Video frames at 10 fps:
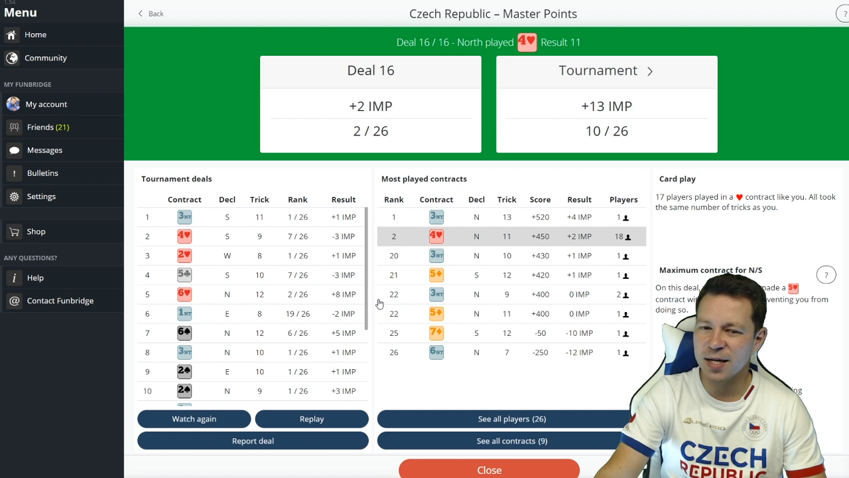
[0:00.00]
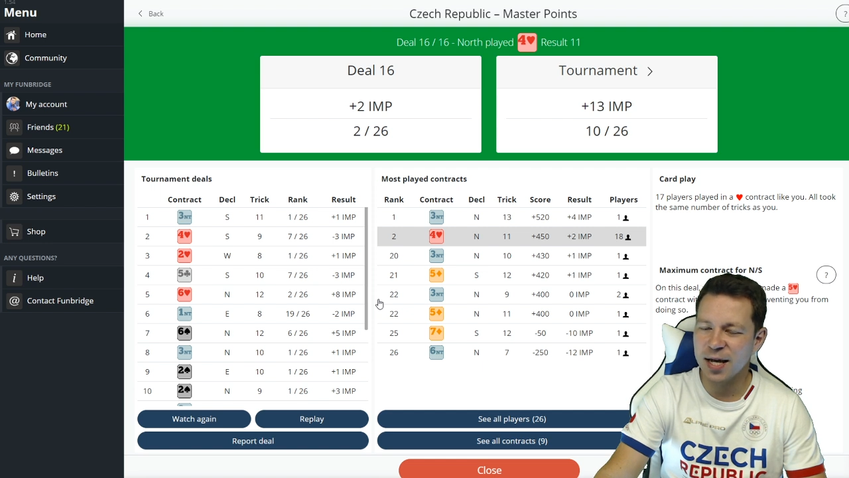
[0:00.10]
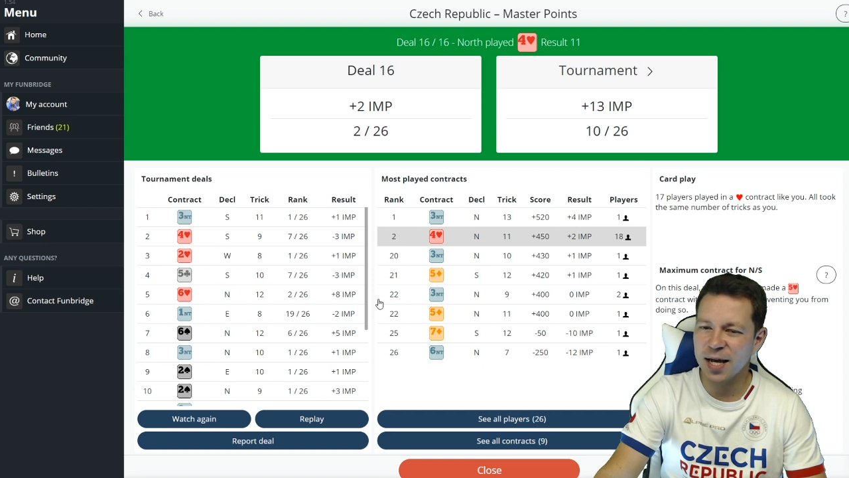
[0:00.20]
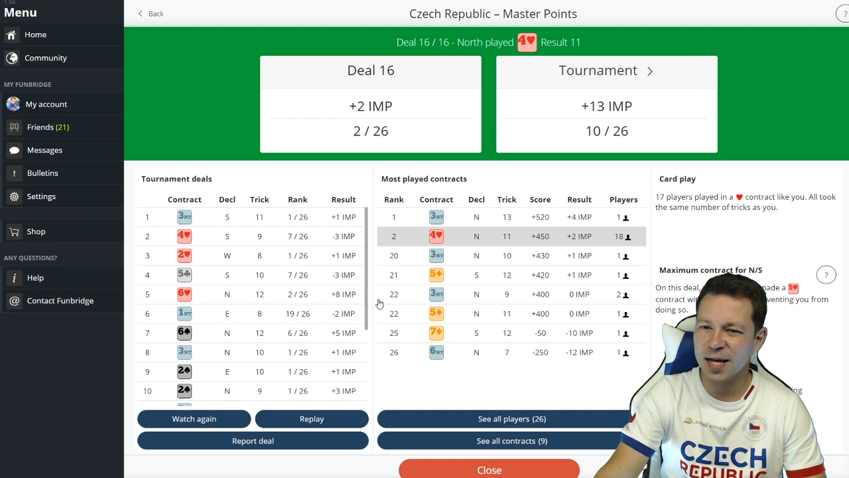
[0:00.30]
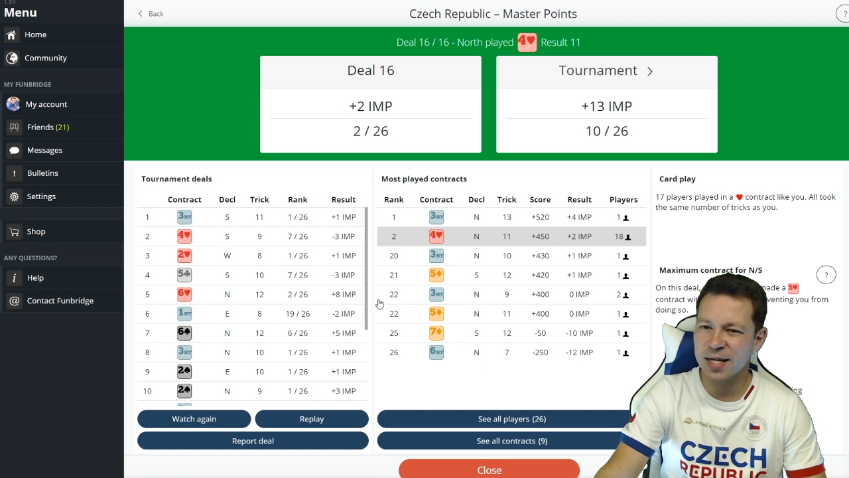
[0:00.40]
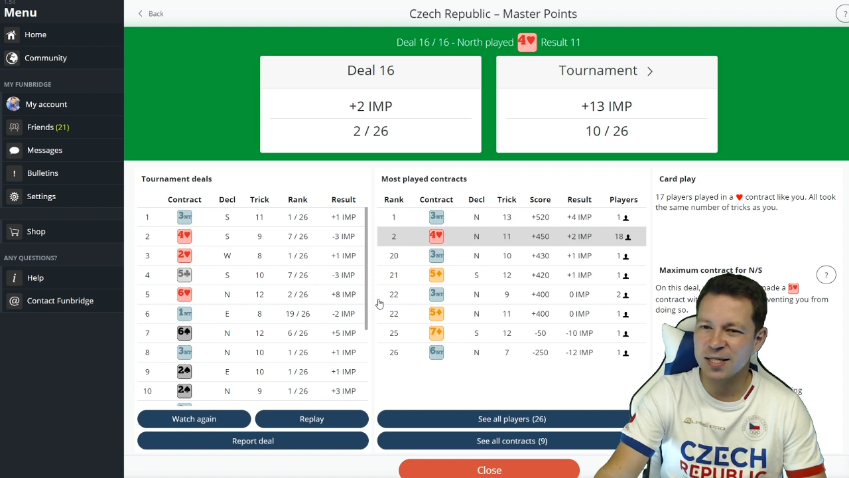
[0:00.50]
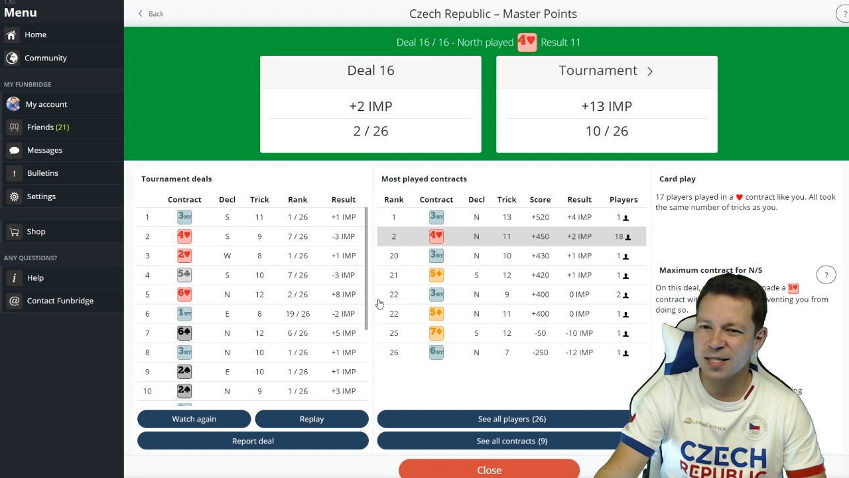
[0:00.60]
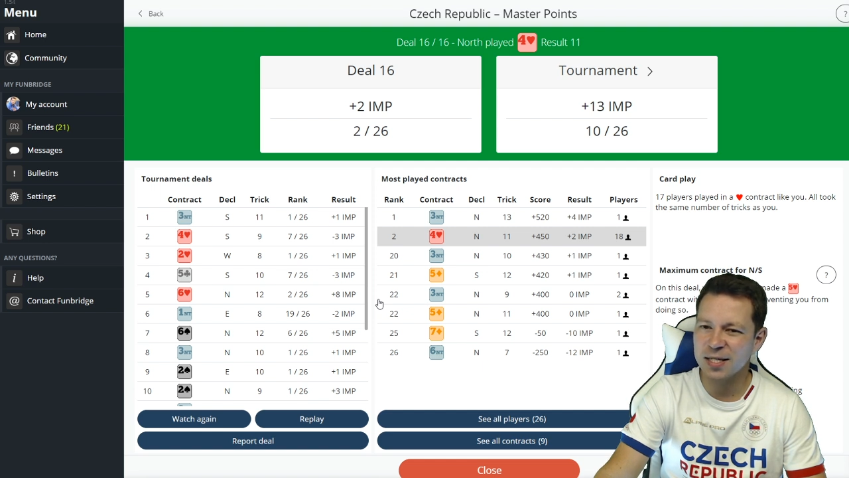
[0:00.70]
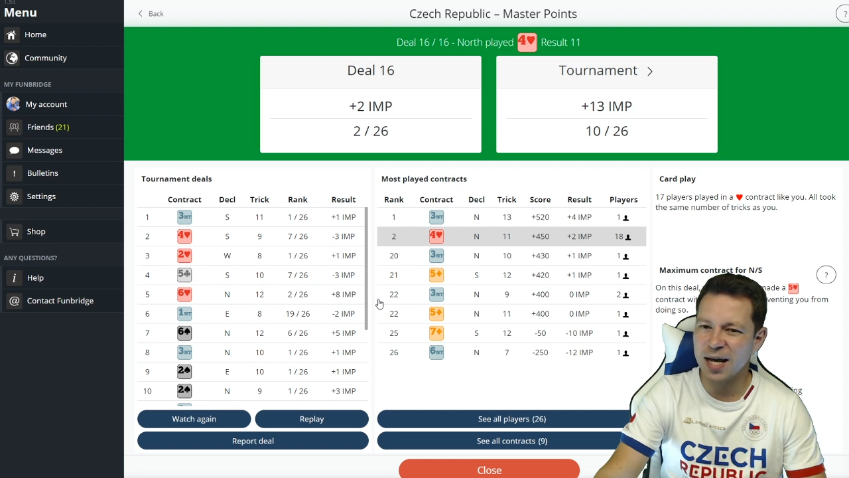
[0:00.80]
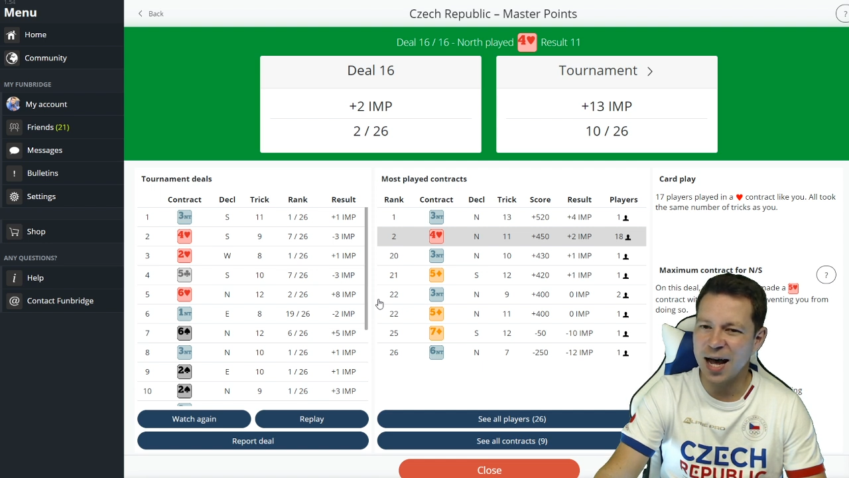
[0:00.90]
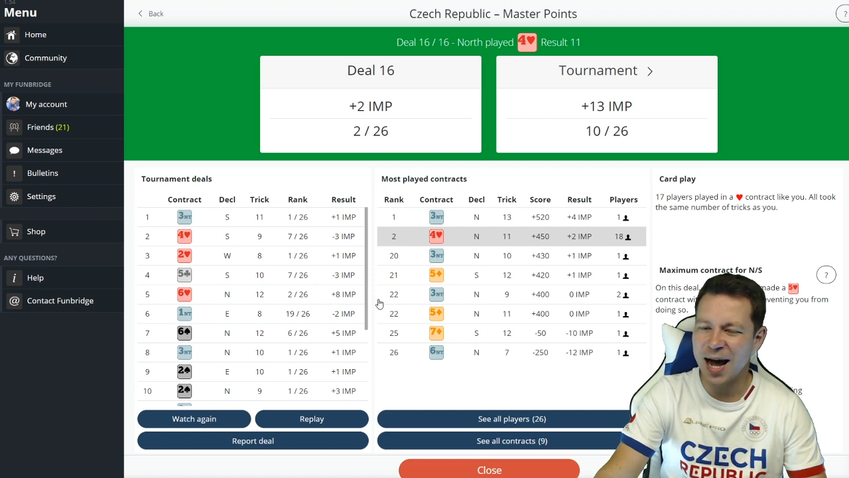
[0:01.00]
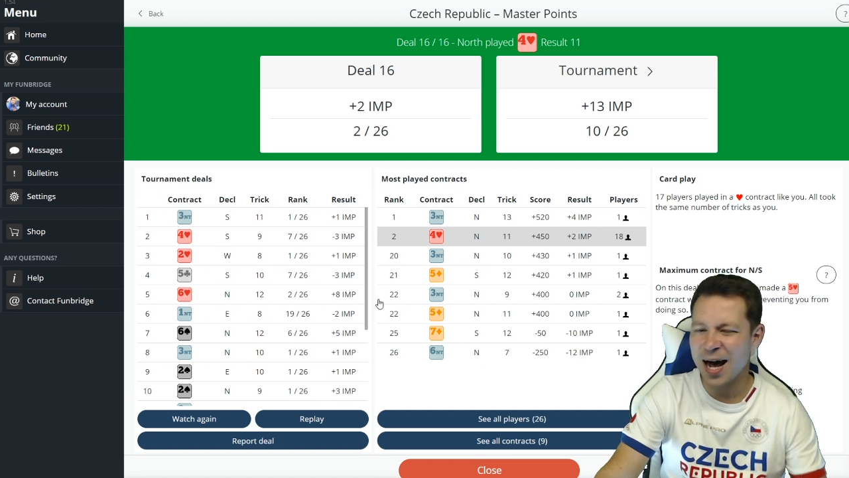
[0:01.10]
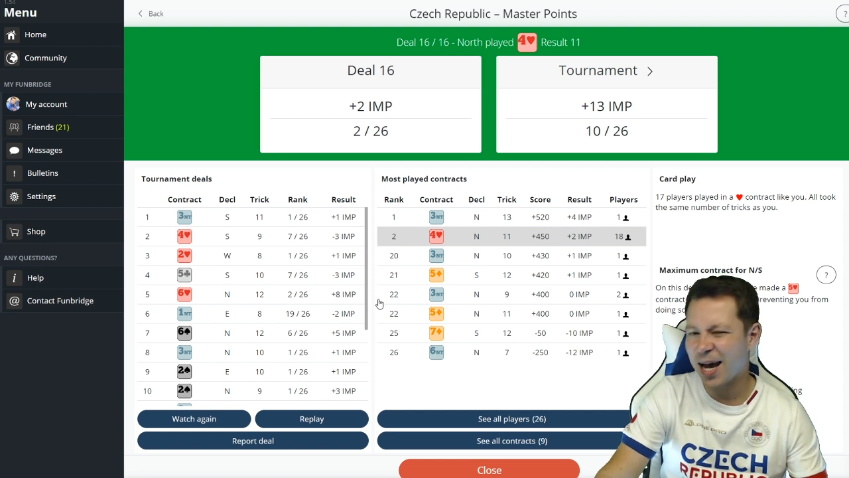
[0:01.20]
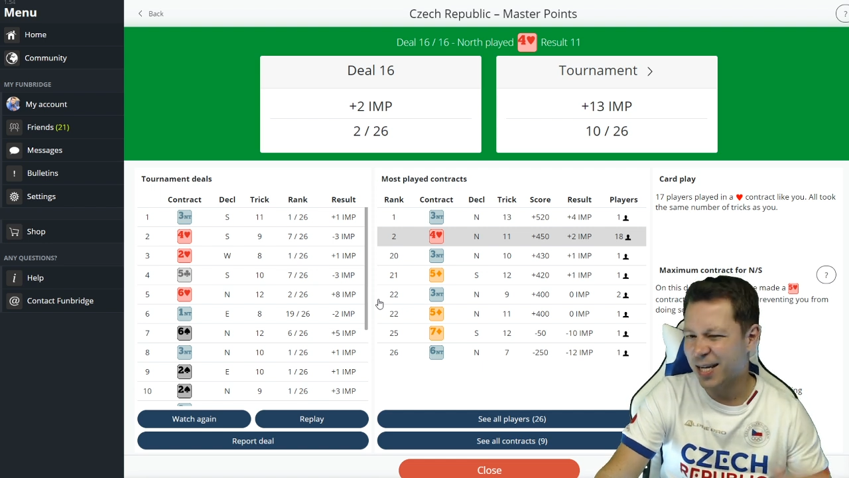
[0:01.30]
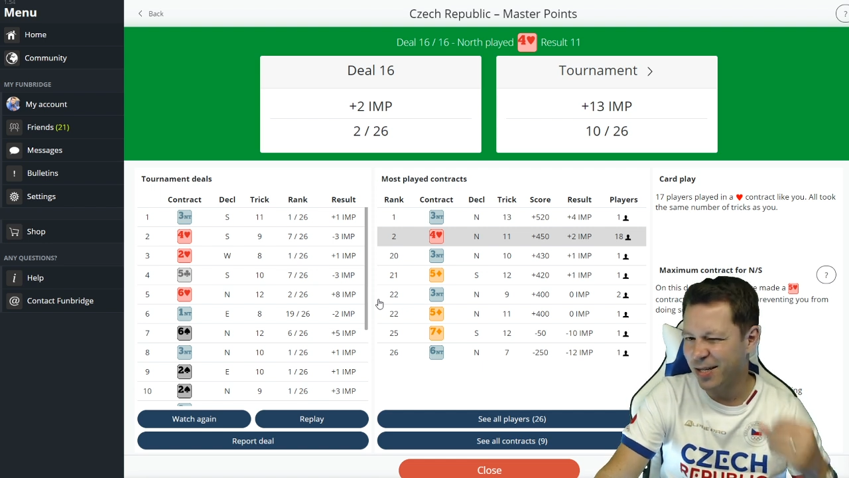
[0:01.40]
and
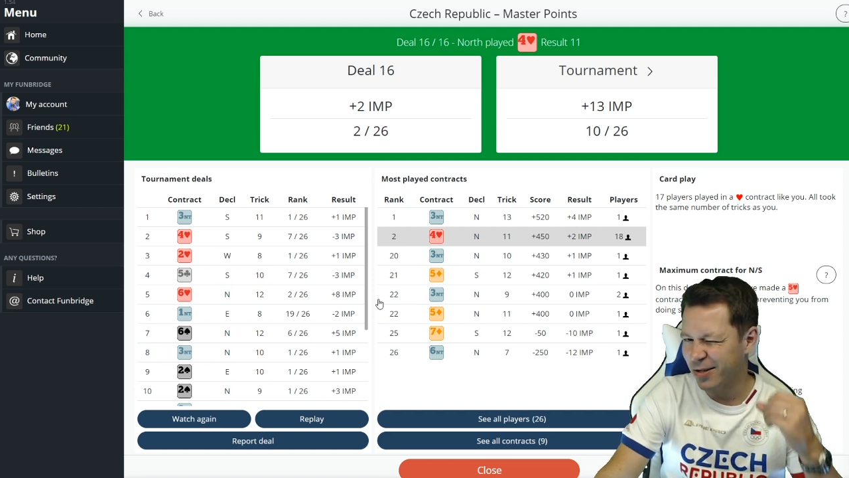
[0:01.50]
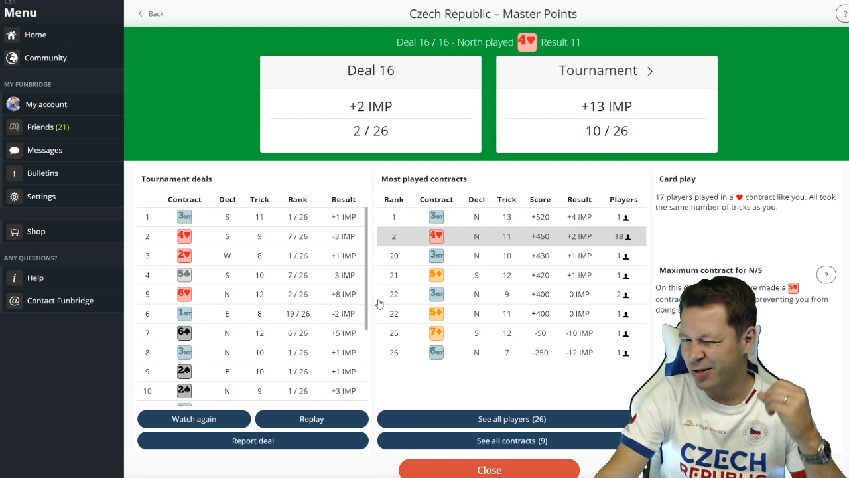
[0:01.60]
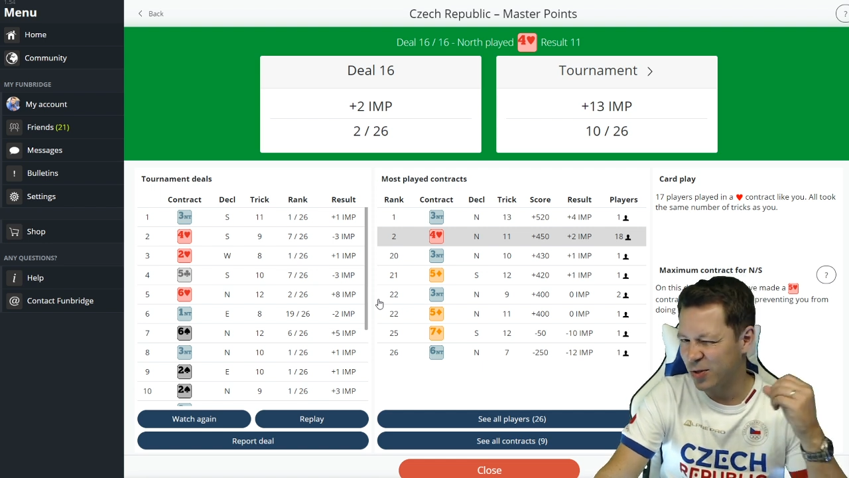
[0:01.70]
hide your